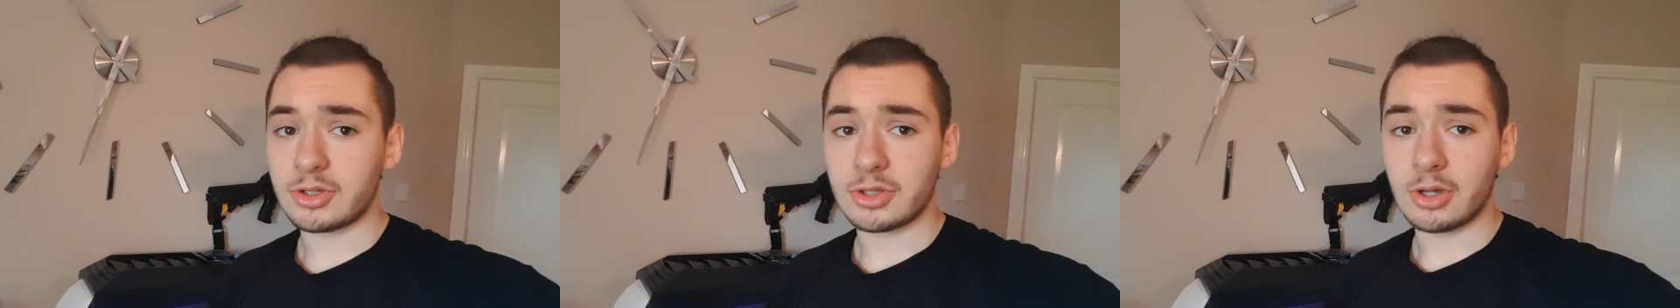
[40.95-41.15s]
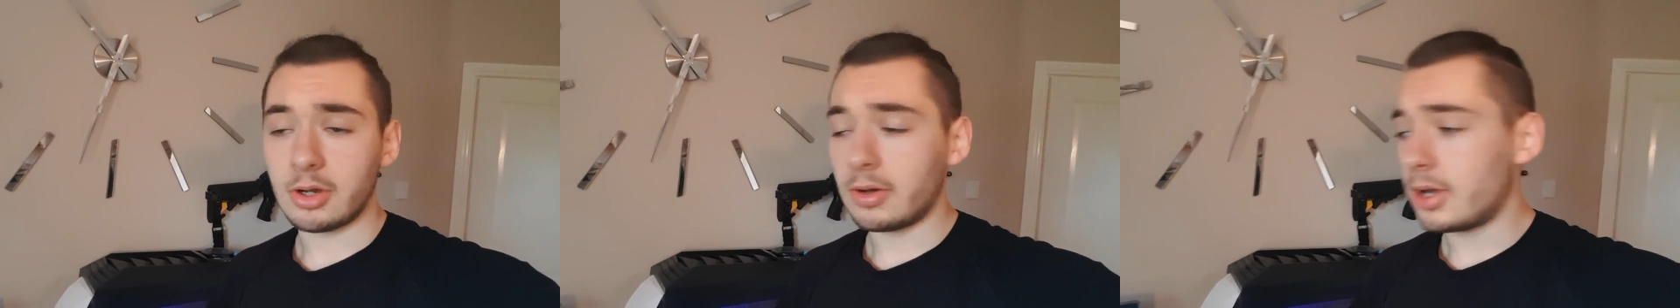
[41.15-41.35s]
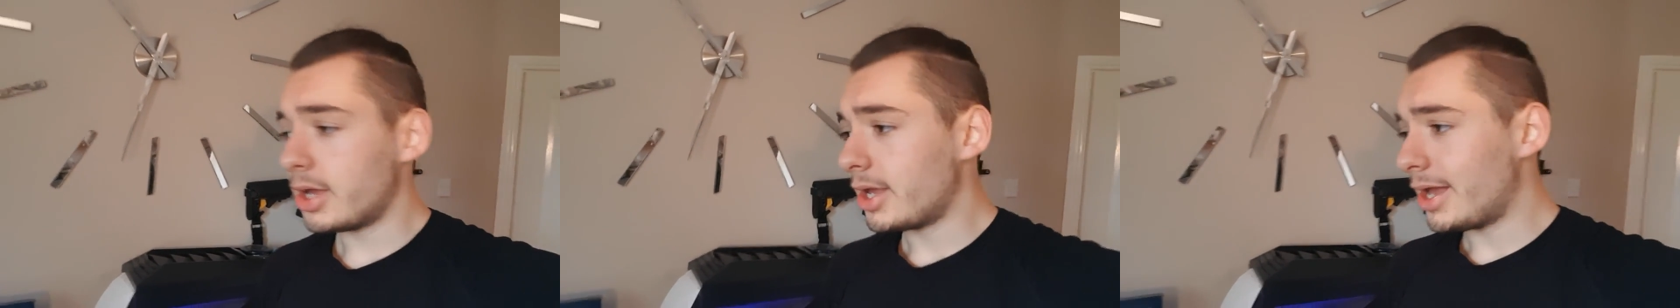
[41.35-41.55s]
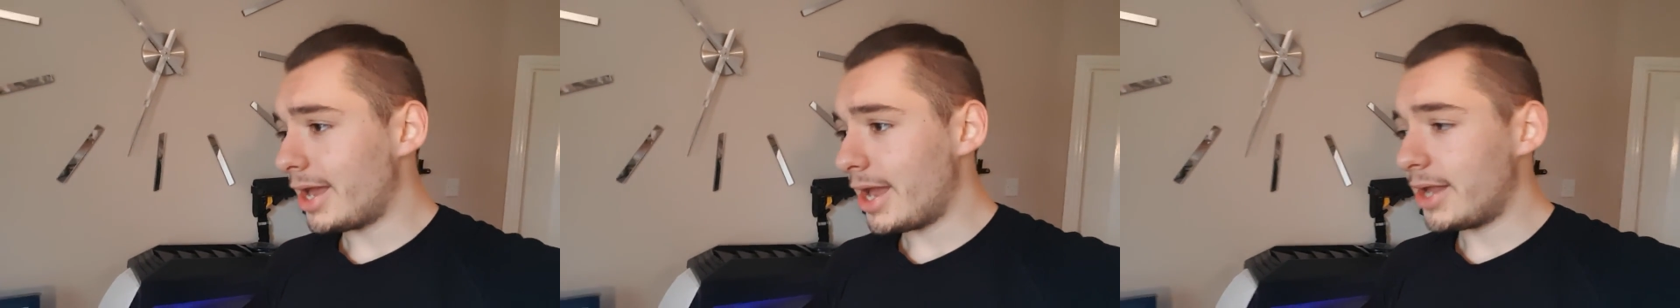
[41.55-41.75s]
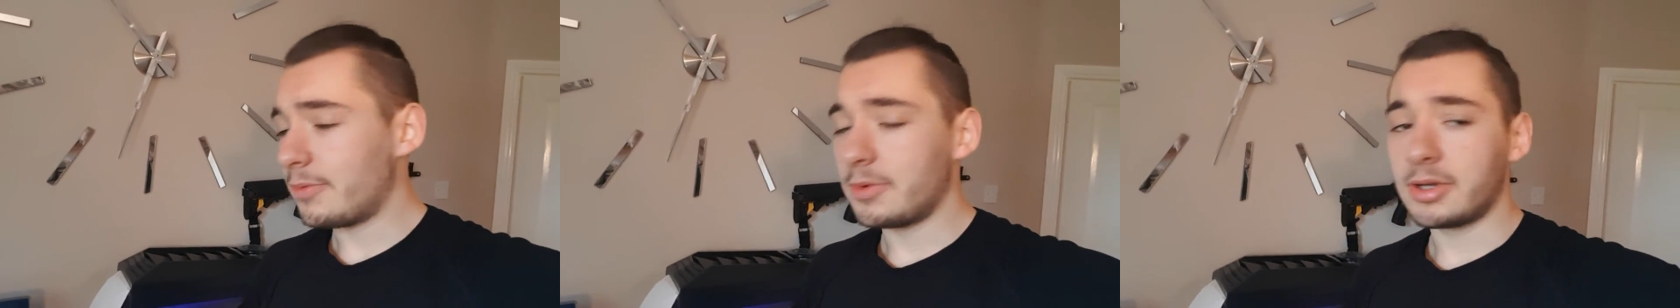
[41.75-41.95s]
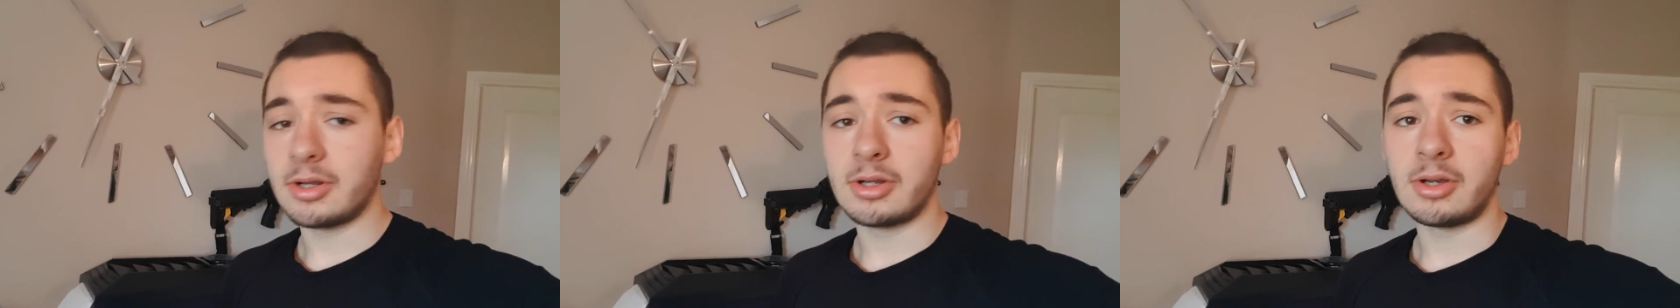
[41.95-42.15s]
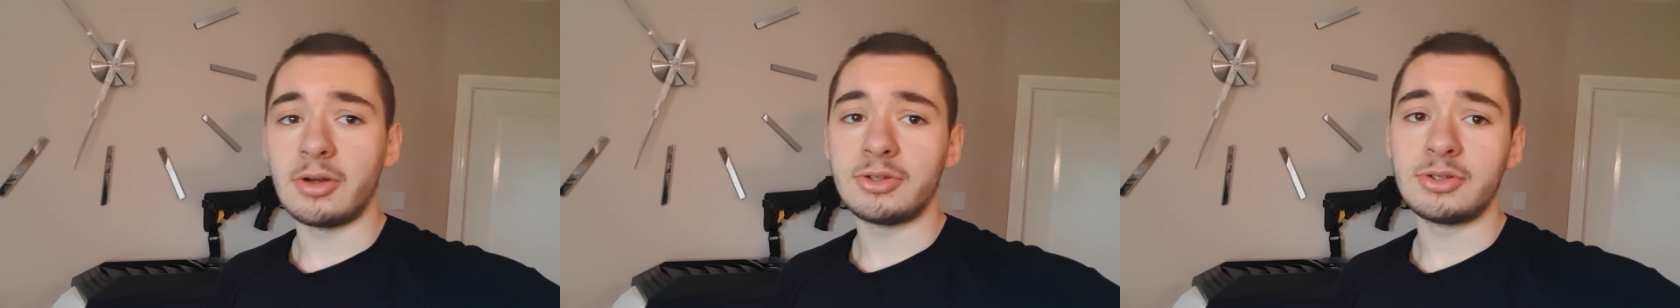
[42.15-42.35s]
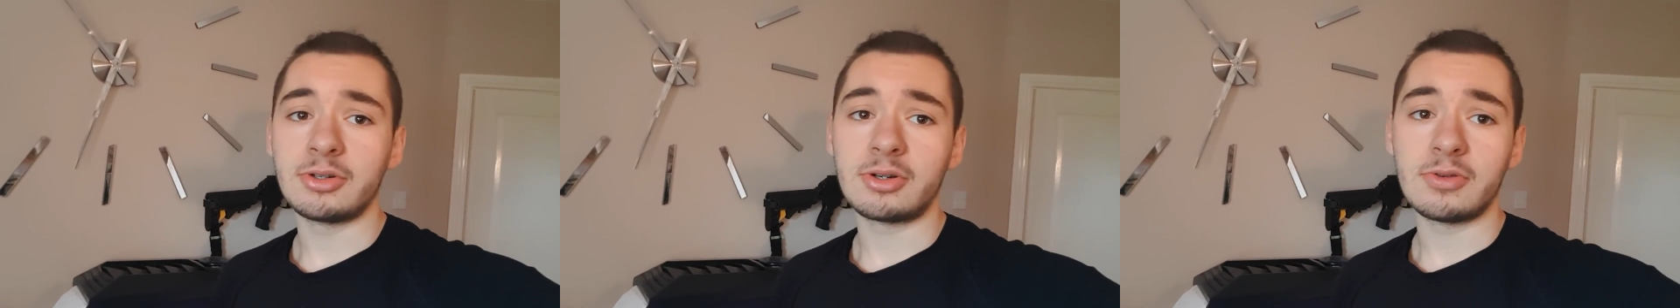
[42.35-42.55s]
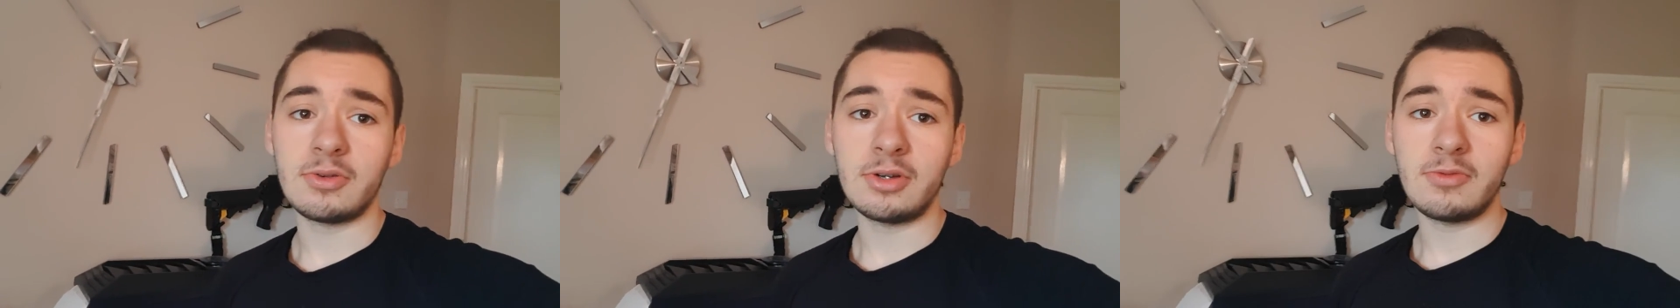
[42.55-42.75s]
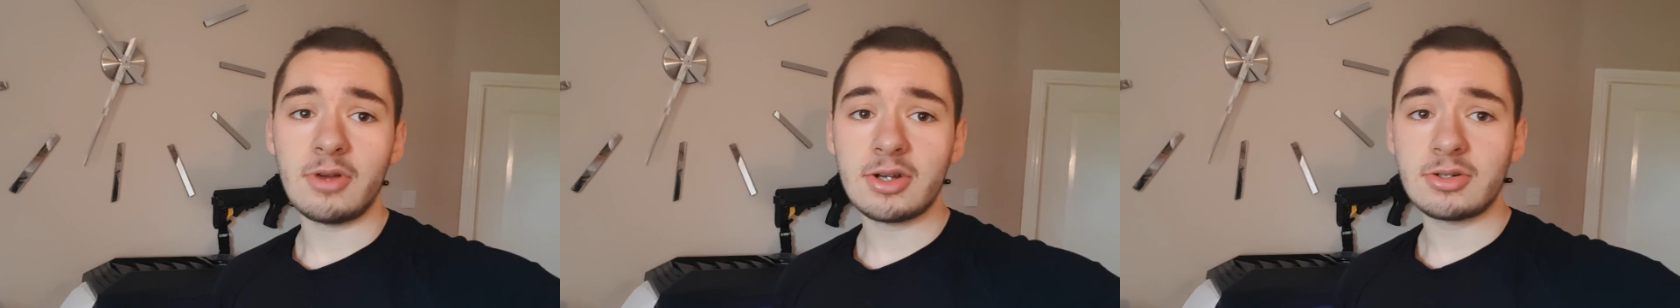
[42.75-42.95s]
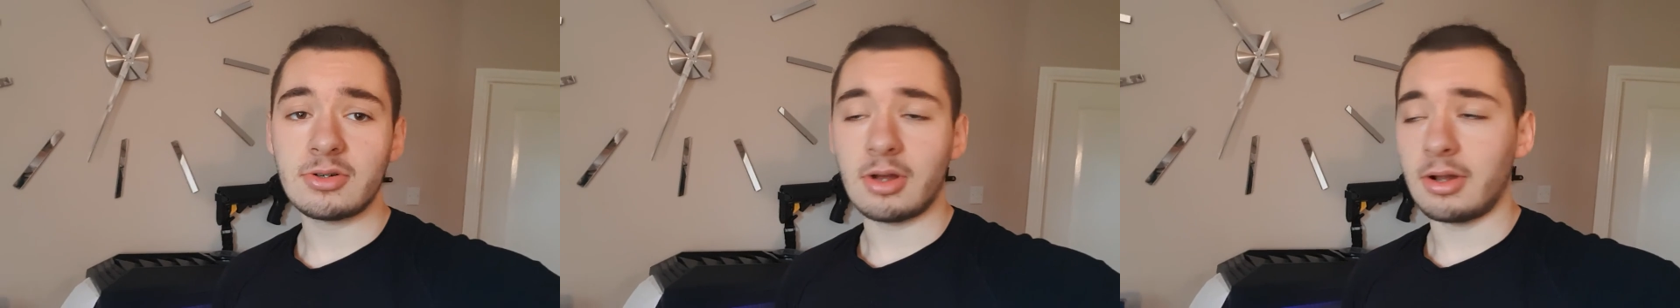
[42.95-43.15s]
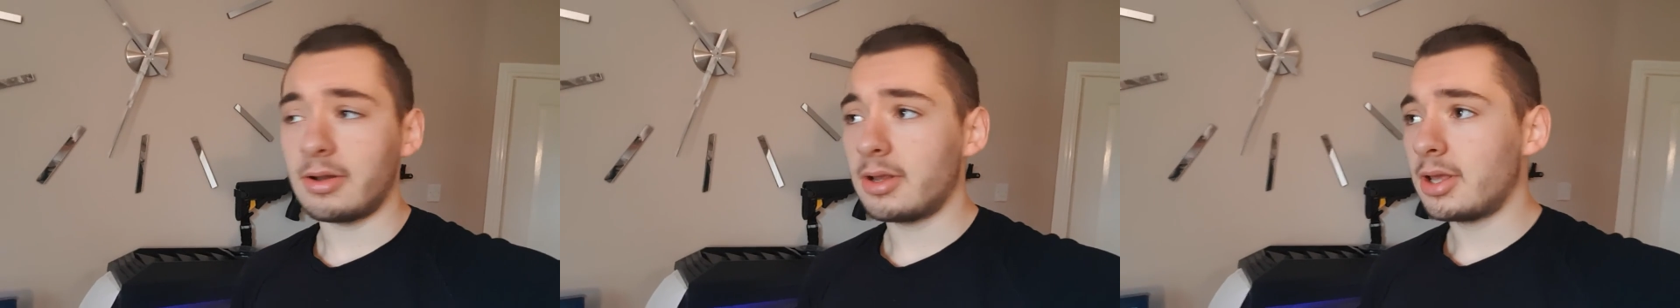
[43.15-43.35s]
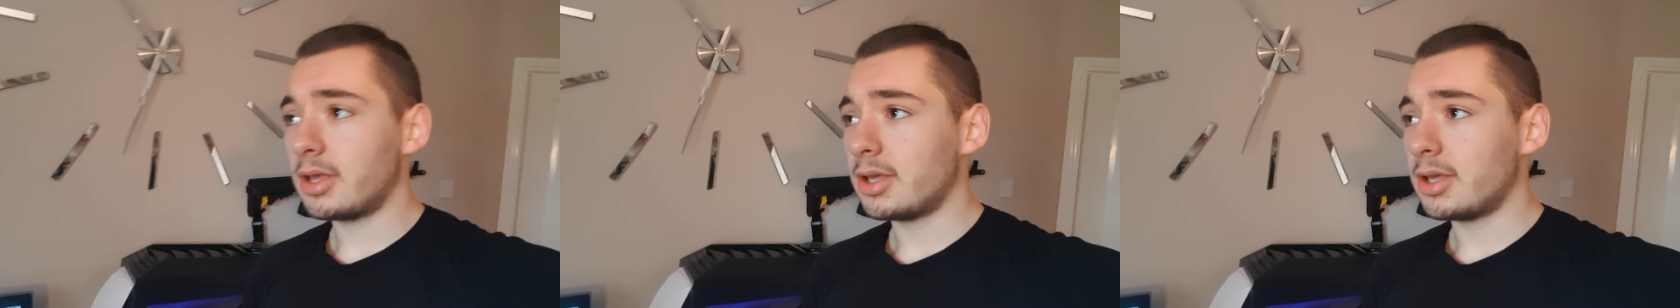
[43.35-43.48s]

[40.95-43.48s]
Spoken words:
so, and we're gonna go to a Korean restaurant.